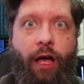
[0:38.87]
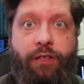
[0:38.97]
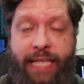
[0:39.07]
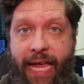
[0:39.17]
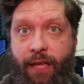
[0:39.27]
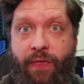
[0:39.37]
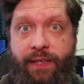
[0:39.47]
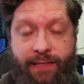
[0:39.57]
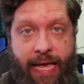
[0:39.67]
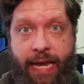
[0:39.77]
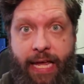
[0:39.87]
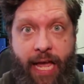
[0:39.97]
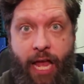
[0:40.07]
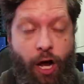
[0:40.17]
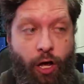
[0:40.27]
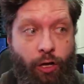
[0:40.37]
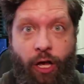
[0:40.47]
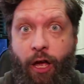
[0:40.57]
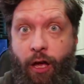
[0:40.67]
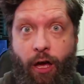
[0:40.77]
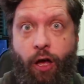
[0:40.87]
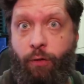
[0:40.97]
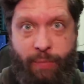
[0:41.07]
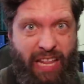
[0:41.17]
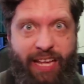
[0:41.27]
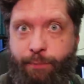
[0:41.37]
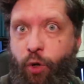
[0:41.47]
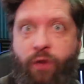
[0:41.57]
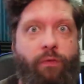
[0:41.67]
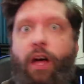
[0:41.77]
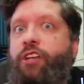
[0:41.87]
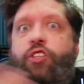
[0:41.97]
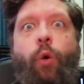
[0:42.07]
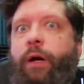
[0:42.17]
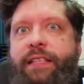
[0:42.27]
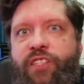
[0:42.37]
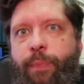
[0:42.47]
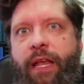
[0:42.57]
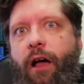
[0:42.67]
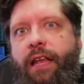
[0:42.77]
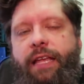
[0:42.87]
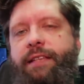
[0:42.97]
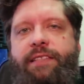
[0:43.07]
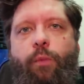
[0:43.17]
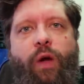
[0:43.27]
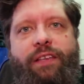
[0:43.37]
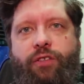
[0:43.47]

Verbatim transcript: I'll take this setting and I'll I'll be like put a Jordan spin on it in some ways.